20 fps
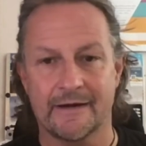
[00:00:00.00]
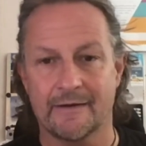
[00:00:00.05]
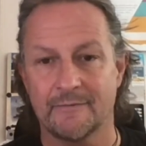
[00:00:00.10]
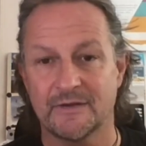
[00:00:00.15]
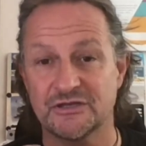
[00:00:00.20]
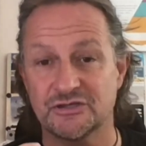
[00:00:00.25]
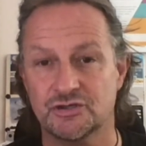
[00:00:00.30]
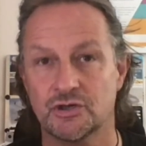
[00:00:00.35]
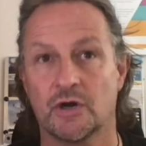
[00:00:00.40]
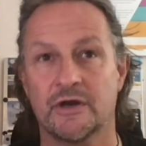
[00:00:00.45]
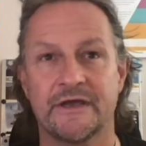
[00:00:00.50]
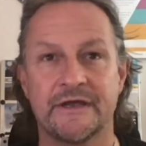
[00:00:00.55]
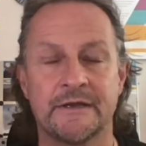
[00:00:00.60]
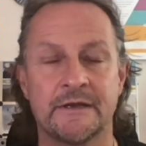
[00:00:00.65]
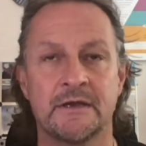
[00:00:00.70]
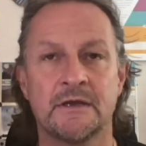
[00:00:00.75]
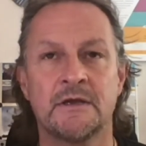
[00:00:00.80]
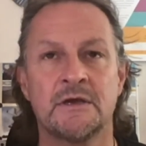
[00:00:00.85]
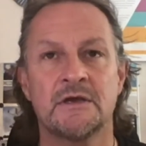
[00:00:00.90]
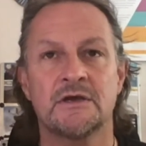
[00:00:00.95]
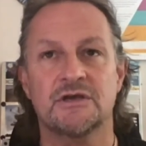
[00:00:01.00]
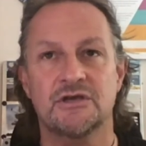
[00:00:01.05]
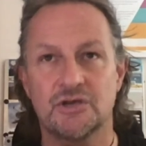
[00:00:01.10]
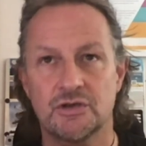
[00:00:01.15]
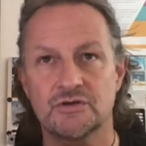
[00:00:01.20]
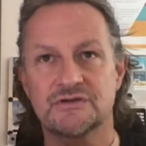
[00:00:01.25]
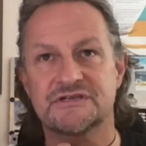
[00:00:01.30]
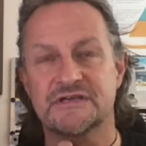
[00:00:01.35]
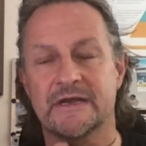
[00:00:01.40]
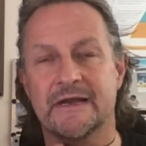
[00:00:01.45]
I'm enjoying
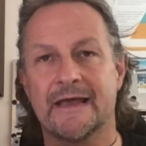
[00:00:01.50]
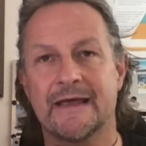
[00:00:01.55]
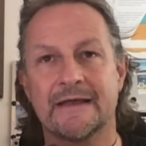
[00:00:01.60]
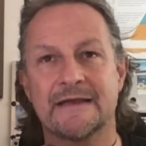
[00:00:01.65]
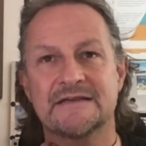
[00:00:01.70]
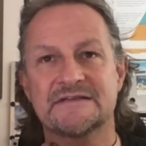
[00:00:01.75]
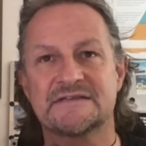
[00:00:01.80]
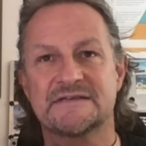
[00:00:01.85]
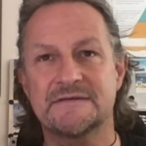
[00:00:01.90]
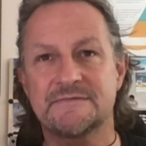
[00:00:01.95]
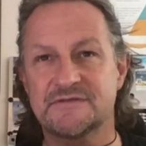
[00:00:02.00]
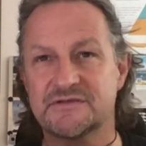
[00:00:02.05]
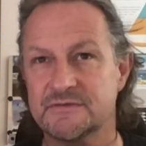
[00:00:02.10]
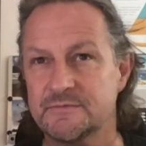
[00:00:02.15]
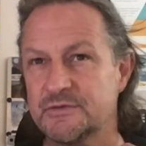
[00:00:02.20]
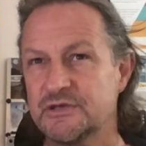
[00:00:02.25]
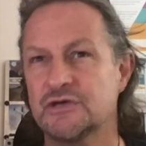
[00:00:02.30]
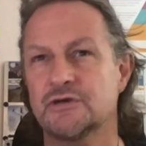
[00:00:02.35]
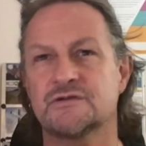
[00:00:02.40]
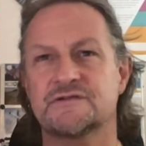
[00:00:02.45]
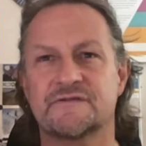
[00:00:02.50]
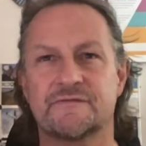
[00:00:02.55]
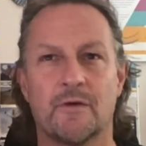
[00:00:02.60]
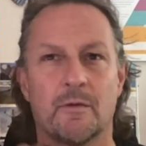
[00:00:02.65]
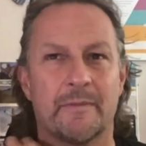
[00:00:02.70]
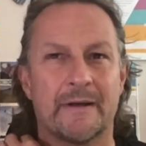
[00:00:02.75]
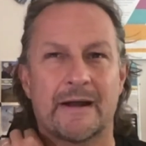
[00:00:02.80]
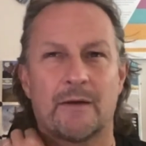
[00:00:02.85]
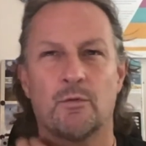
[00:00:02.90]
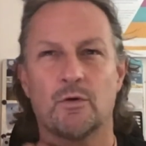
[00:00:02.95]
using it and it seems to be useful,
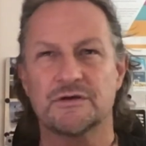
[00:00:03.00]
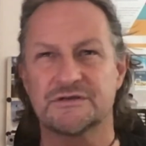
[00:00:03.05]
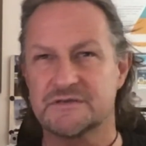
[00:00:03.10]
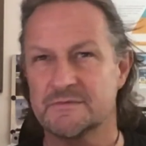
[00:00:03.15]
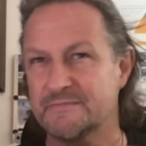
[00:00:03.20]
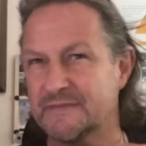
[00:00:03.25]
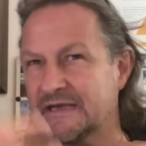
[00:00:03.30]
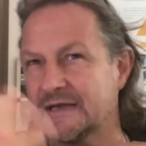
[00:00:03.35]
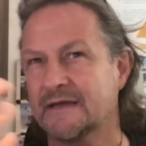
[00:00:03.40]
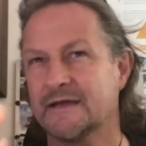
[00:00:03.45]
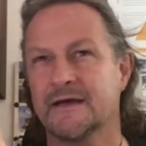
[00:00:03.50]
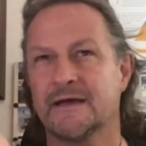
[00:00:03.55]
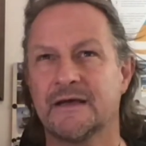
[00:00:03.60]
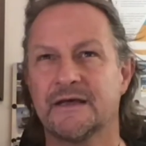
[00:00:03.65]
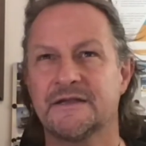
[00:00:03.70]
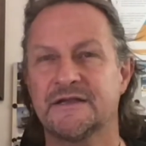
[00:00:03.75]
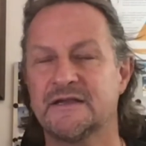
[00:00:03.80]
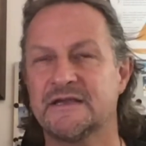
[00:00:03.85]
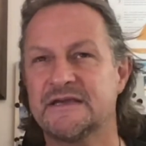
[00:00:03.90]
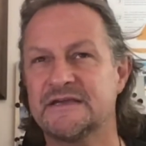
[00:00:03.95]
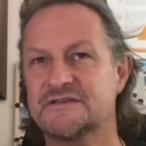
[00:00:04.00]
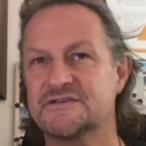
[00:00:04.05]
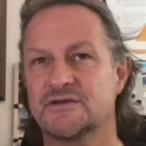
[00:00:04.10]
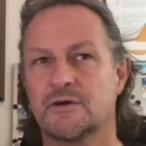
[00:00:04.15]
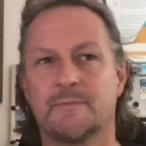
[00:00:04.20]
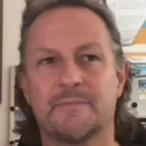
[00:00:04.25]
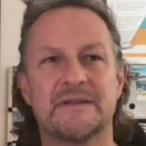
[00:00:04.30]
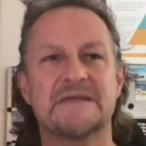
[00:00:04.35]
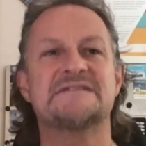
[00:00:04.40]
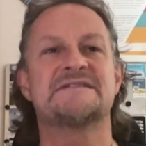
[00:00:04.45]
but I want to meet a need. So
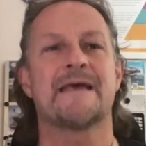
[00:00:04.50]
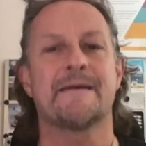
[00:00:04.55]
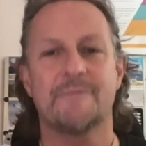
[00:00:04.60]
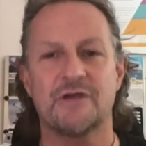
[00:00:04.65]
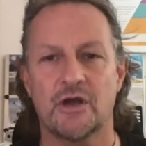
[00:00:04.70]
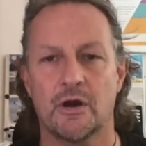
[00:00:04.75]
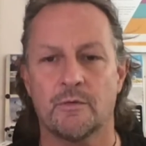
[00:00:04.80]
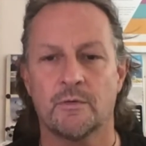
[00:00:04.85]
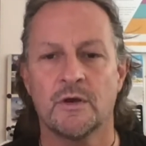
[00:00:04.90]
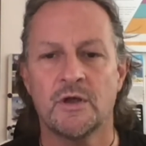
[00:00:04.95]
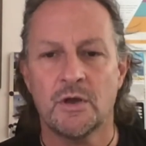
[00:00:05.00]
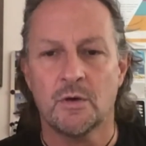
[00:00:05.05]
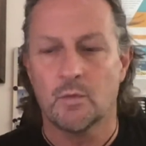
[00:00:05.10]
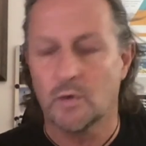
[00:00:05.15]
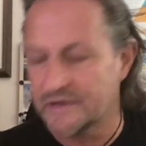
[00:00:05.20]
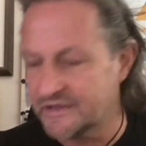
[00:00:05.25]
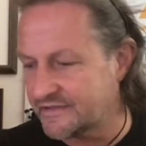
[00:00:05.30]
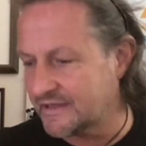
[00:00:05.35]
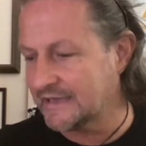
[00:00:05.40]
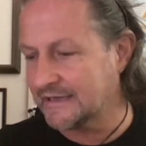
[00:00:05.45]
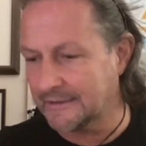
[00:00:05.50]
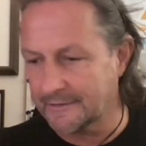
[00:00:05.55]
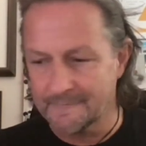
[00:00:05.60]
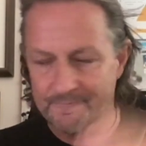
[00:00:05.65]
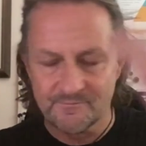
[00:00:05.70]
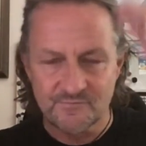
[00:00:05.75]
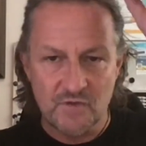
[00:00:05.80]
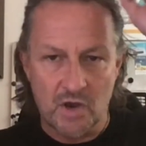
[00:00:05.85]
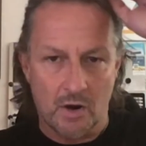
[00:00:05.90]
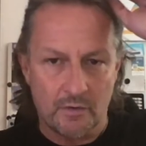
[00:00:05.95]
please let me know what you think.
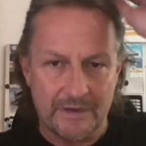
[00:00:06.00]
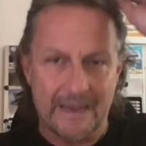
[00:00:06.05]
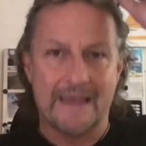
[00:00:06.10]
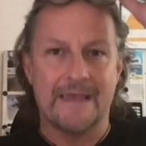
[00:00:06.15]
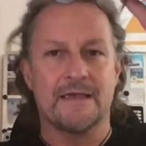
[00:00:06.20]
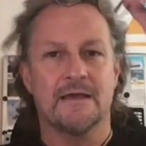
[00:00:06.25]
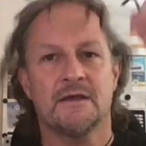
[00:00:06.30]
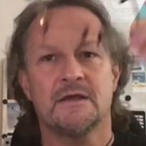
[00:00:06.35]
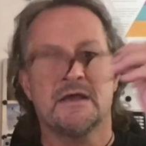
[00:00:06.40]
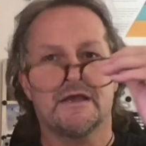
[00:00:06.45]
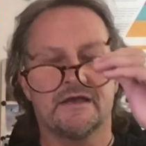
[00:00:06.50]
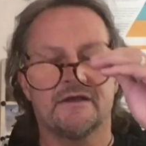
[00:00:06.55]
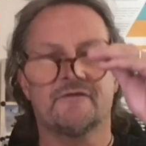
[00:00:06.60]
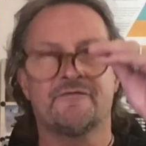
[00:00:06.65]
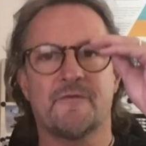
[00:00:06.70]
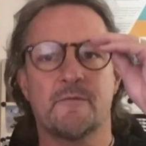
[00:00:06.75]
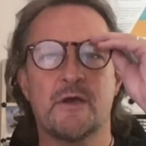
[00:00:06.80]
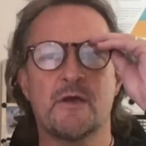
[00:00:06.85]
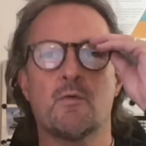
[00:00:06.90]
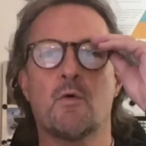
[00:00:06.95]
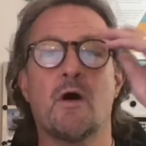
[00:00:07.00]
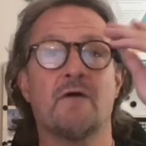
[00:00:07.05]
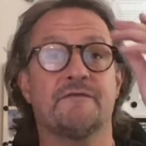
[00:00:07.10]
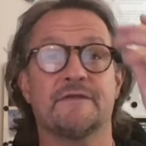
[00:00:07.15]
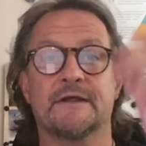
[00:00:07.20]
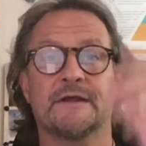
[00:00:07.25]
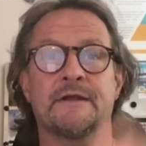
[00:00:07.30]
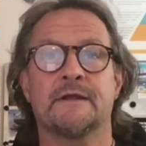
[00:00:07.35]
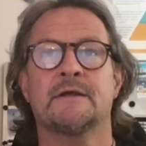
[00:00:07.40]
Okay, enough of me waffling.